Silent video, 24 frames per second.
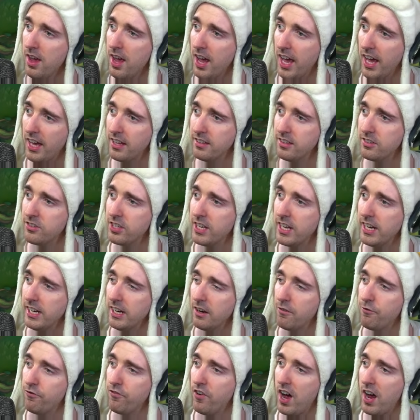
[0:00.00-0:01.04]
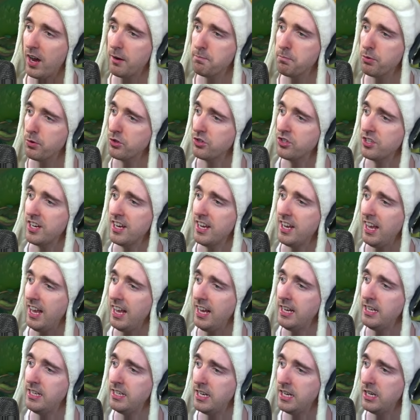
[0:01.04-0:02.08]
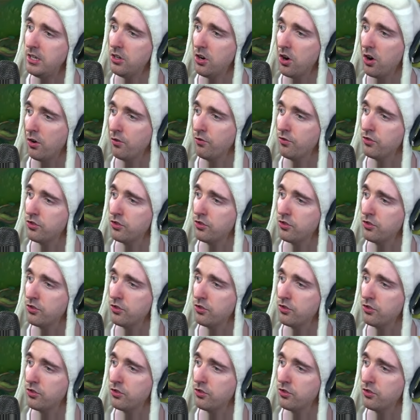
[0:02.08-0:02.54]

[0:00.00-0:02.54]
And it's getting a 5% AD nerf.